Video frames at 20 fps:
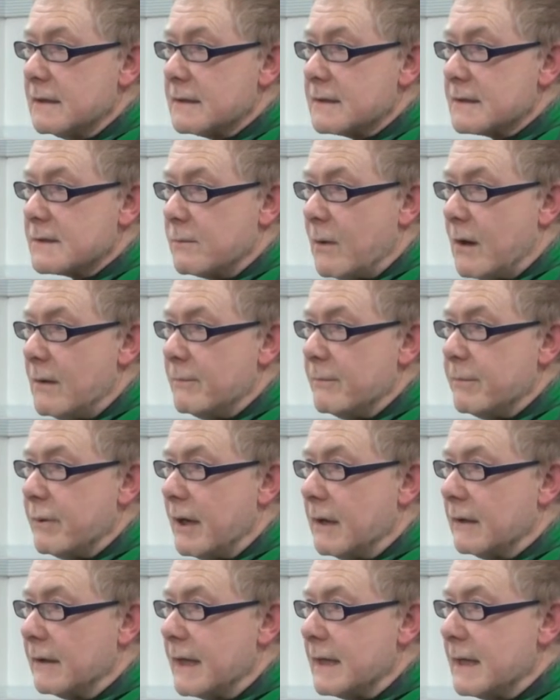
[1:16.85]
swamp
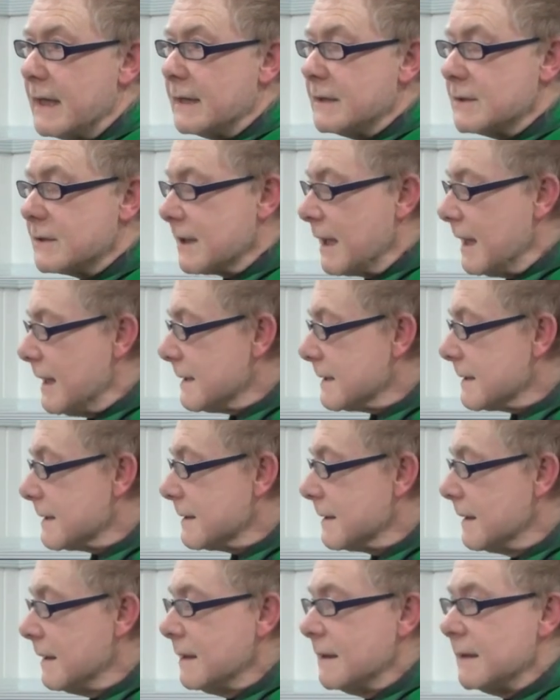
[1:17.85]
our
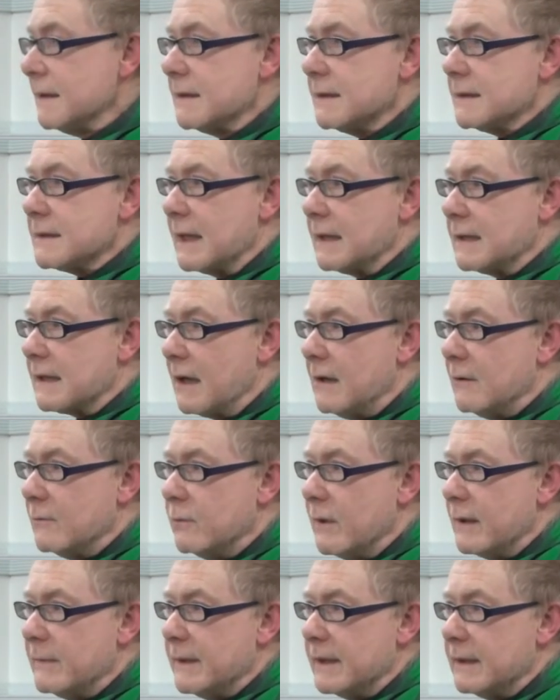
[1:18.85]
NHS, take our
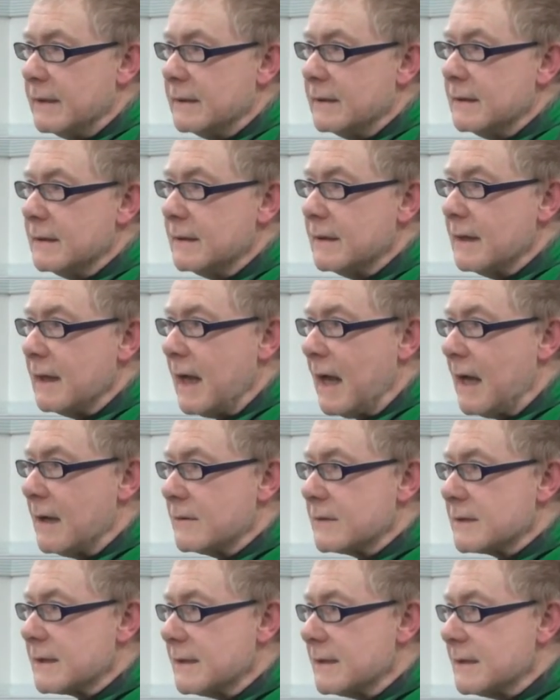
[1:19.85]
women,
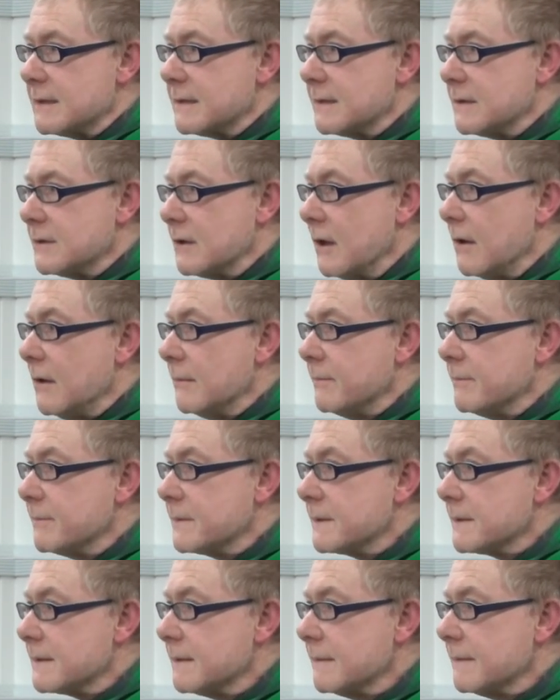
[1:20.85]
houses,
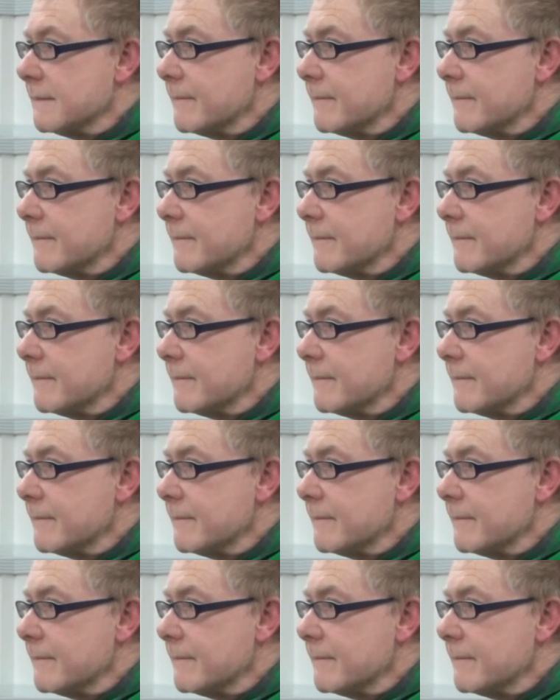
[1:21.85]
jobs.